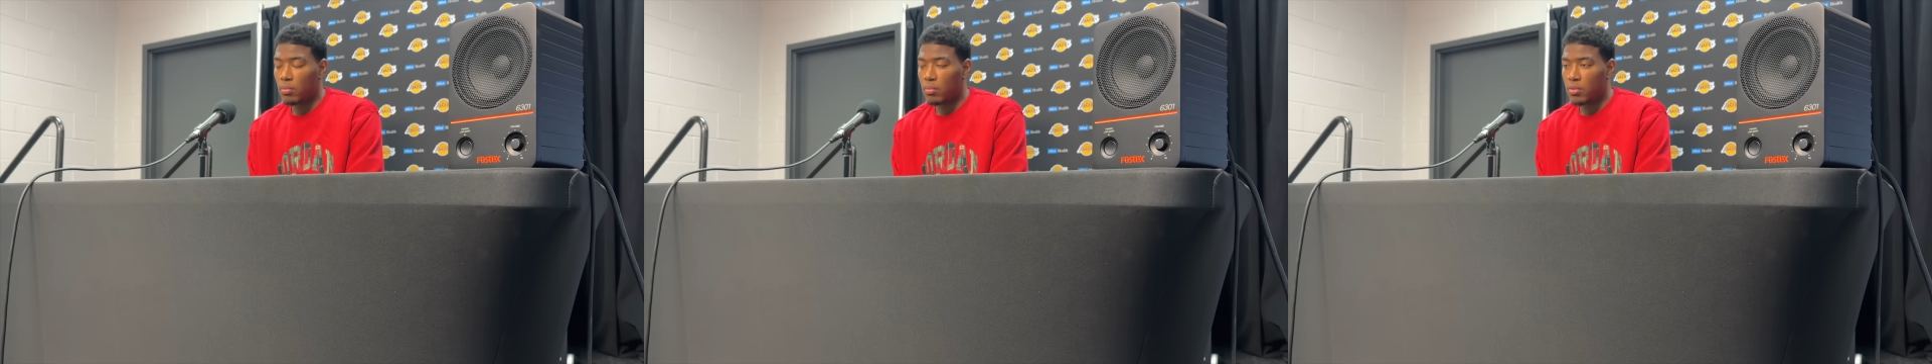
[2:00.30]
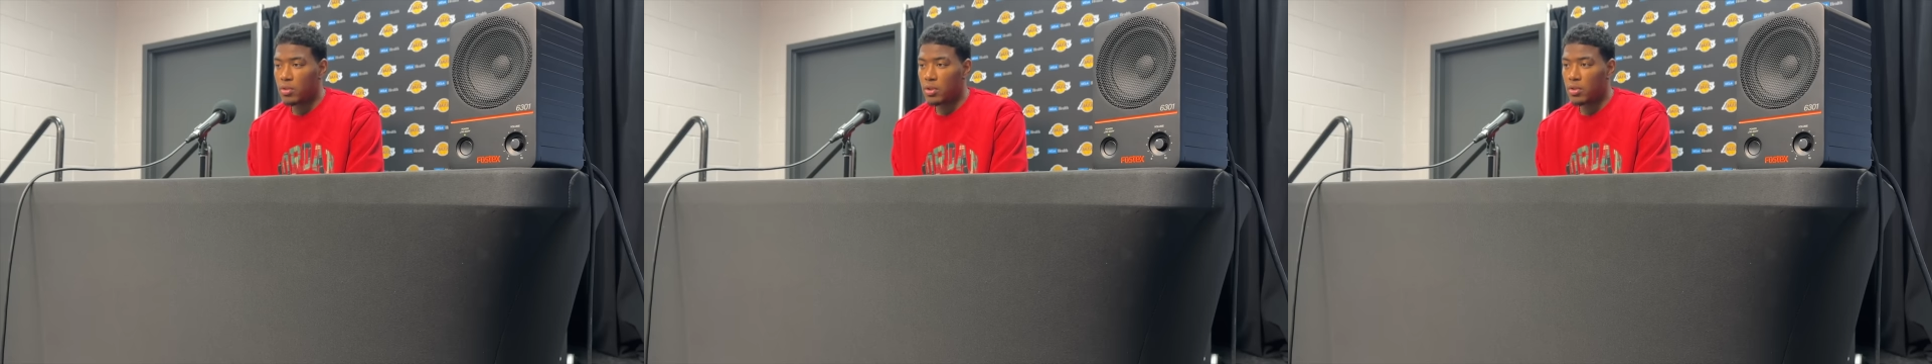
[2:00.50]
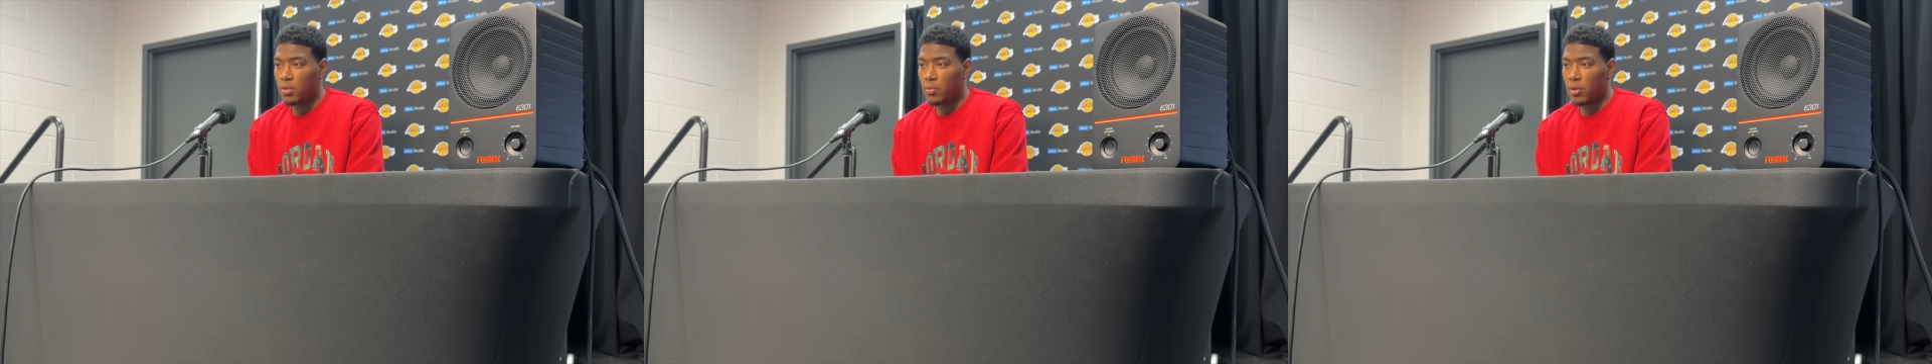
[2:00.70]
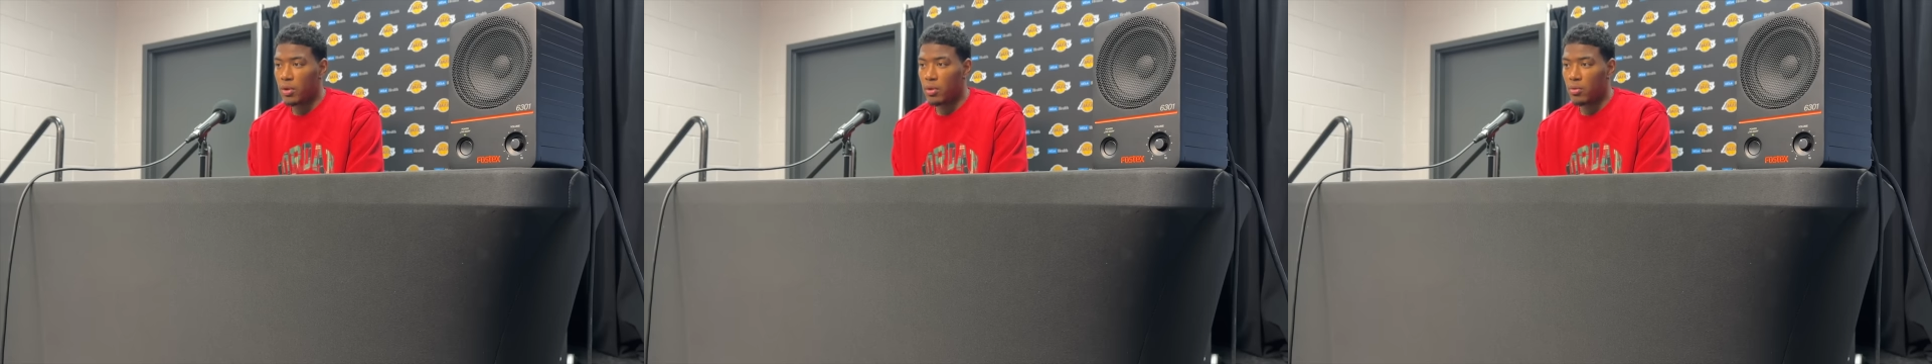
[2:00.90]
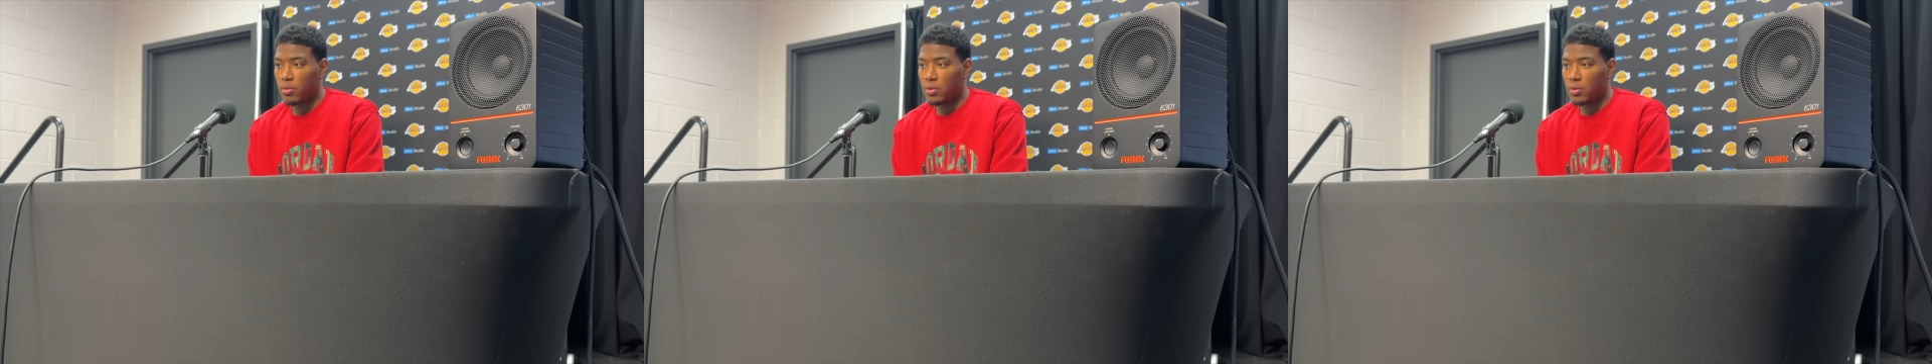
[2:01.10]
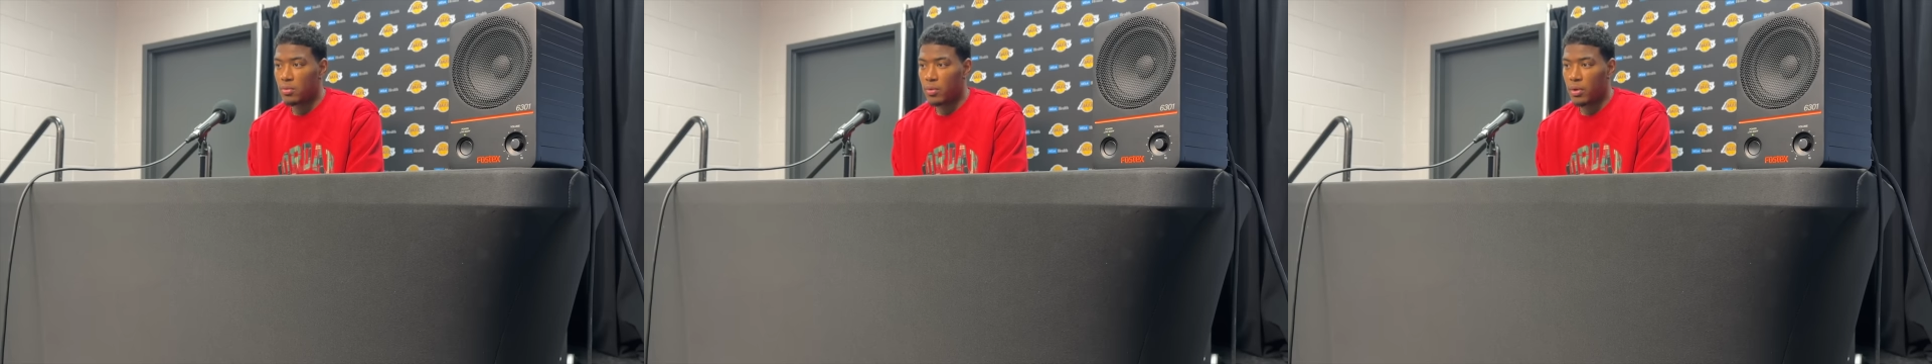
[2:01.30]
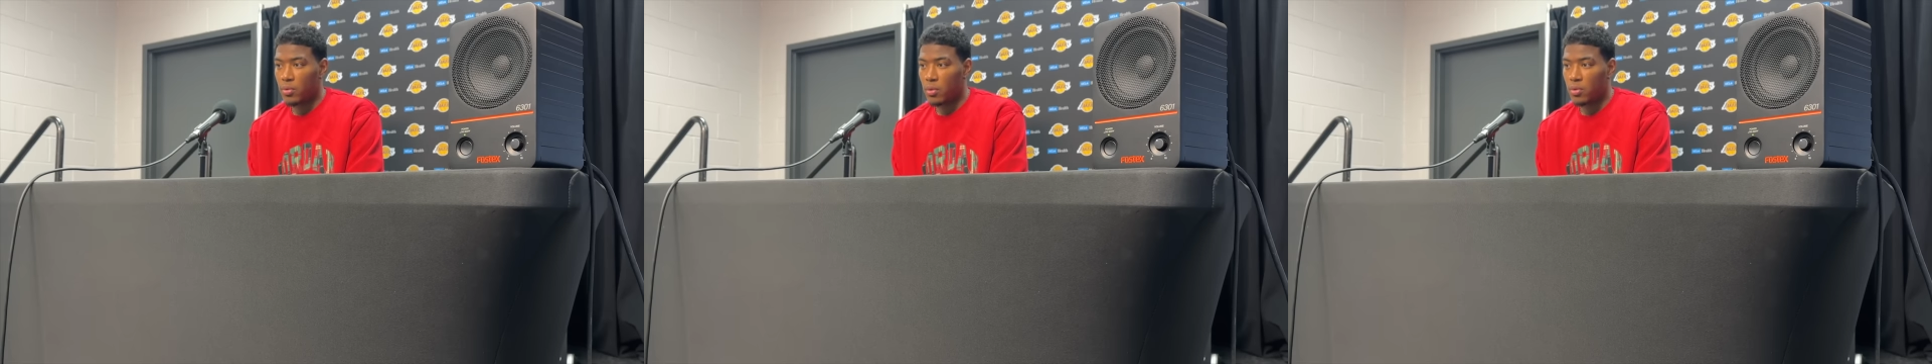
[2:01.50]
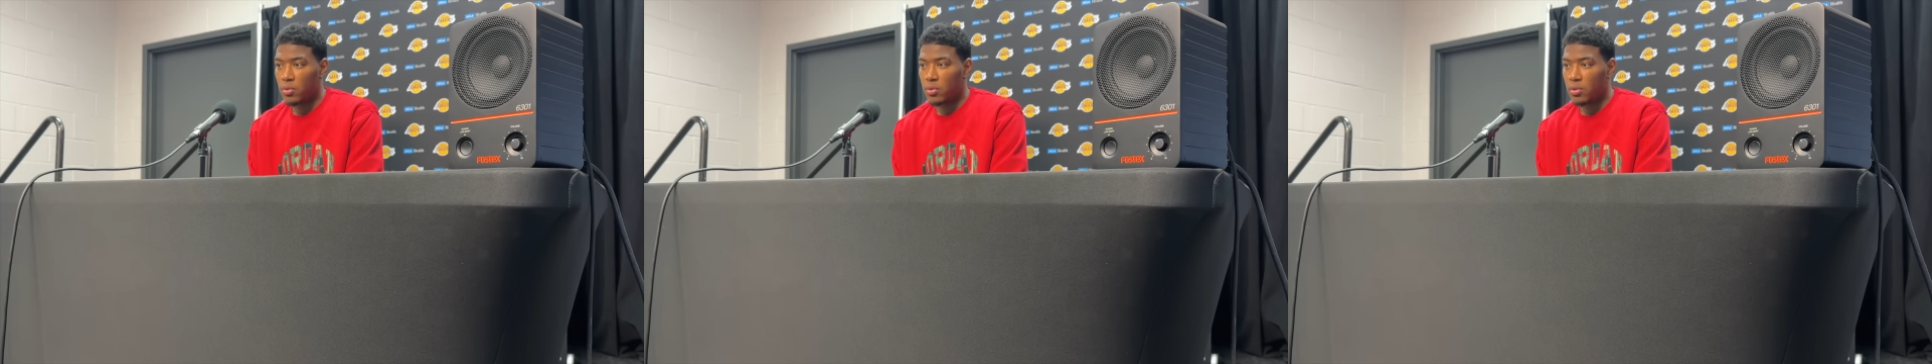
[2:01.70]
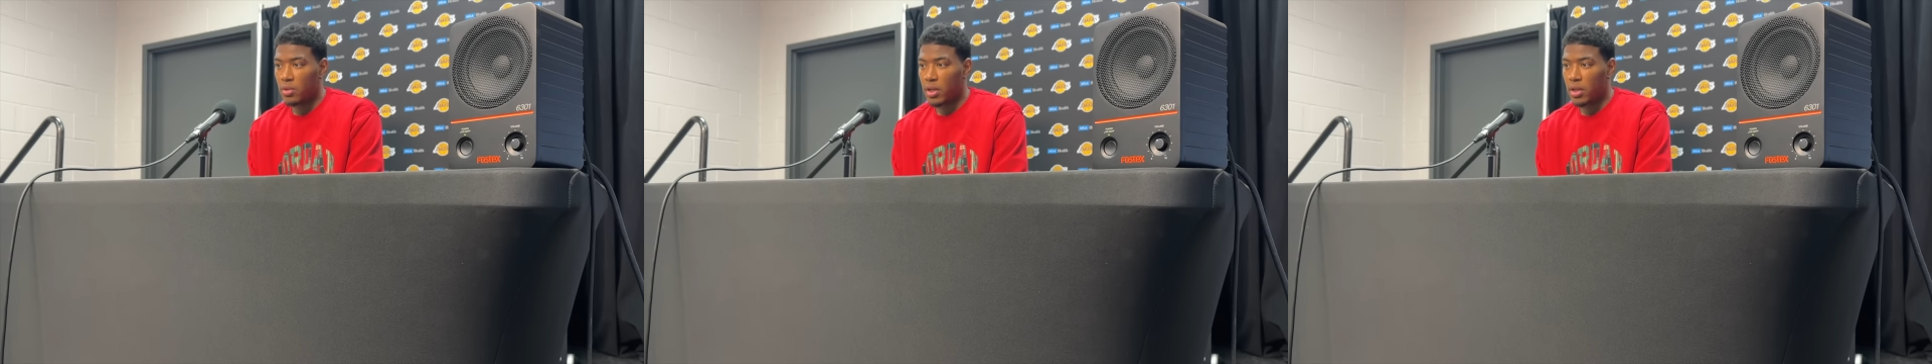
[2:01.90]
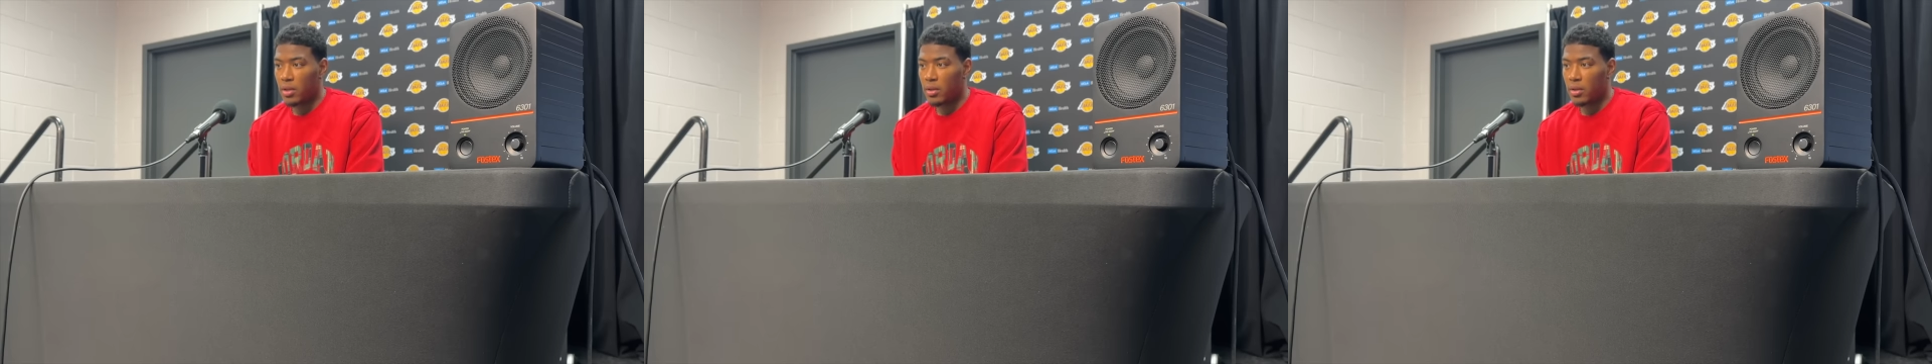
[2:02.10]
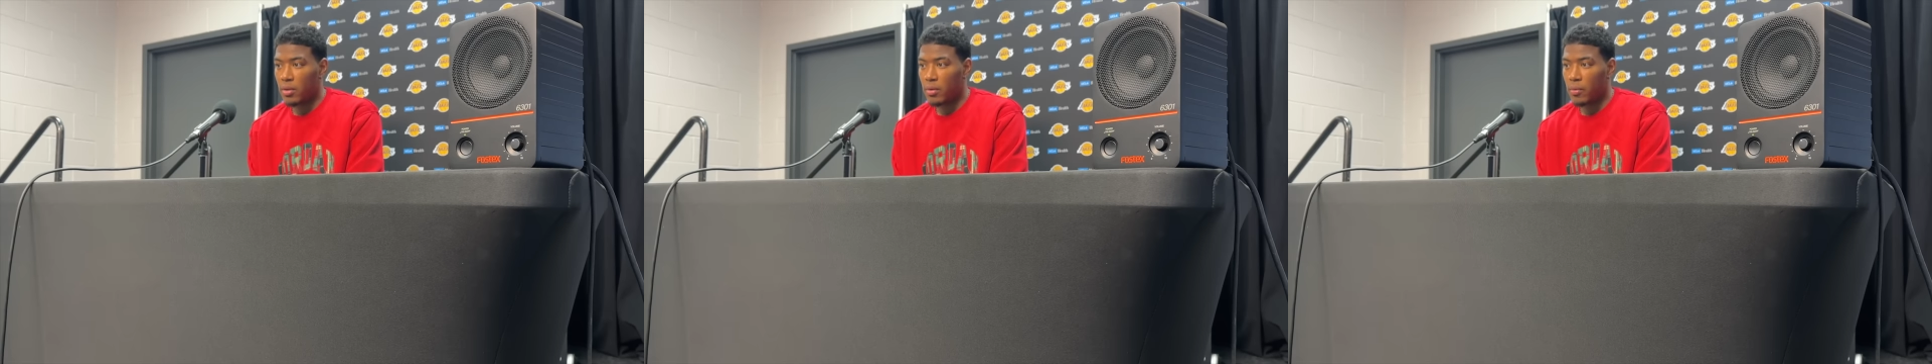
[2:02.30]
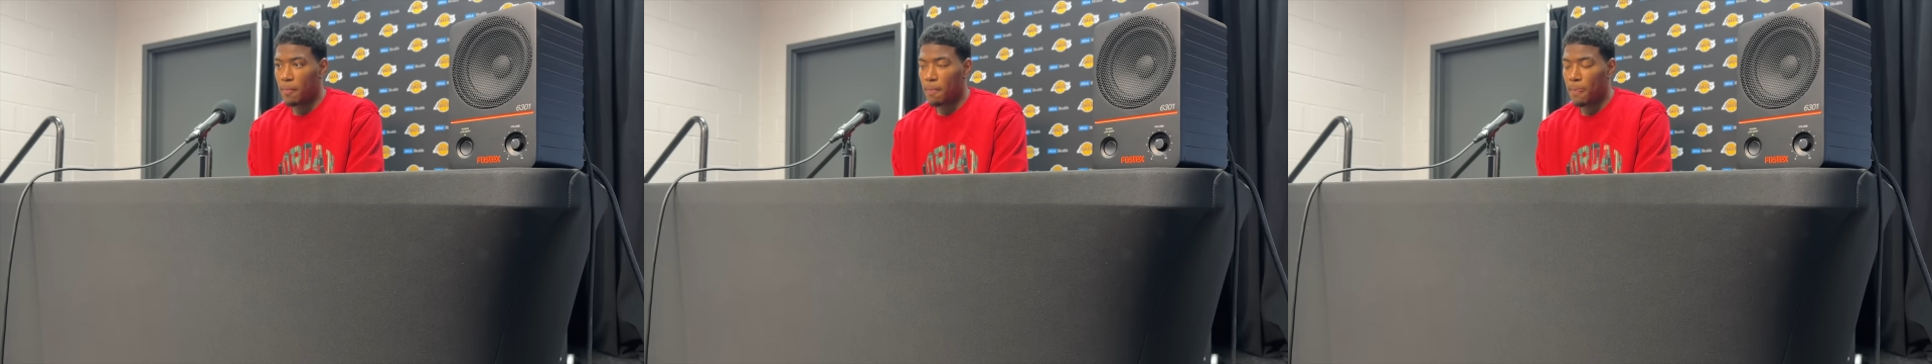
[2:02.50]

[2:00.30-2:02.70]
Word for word: just we are loose, we are loose today. You know,